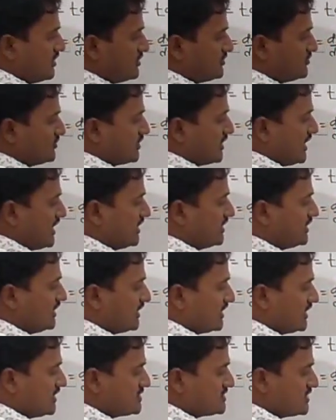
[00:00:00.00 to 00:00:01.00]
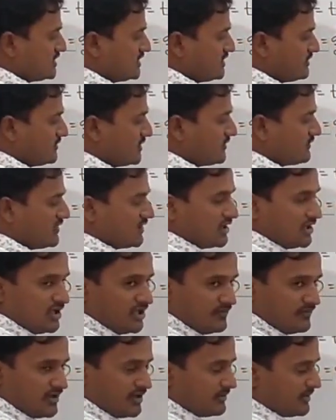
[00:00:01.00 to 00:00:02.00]
So tan theta is nothing but what?
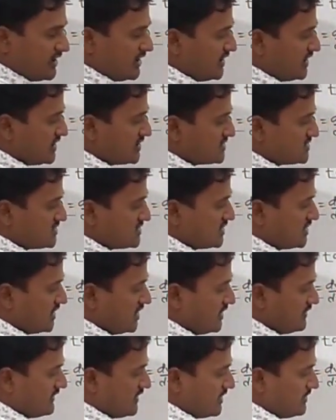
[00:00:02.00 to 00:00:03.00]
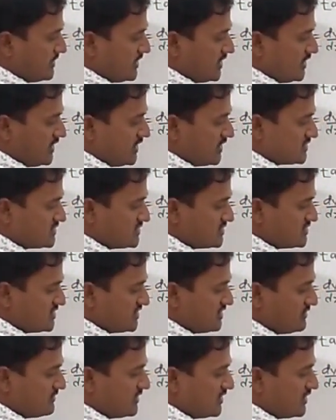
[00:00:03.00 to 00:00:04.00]
Dy by dx. Dy by dx is
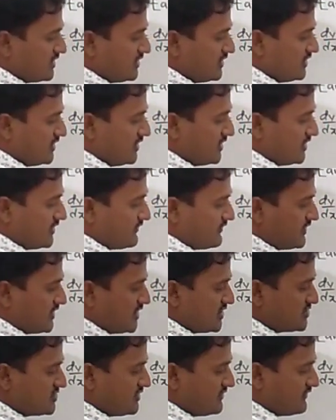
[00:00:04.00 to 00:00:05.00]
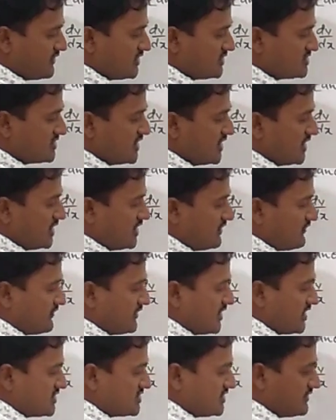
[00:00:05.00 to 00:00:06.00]
nothing but f dash of x. F
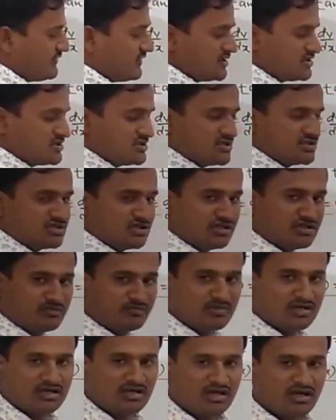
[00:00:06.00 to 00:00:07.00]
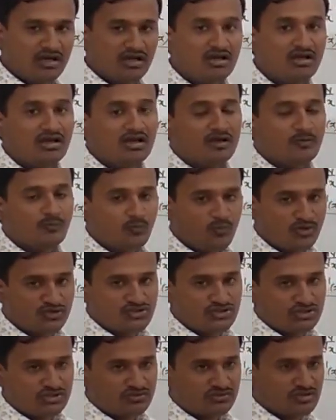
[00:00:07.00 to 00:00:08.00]
dash of x is nothing but
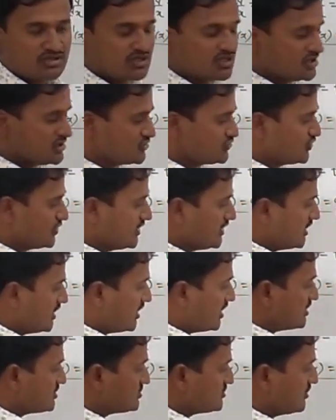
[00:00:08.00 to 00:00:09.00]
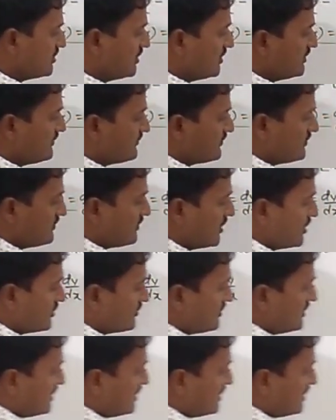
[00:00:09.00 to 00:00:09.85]
positive. So here also if you want to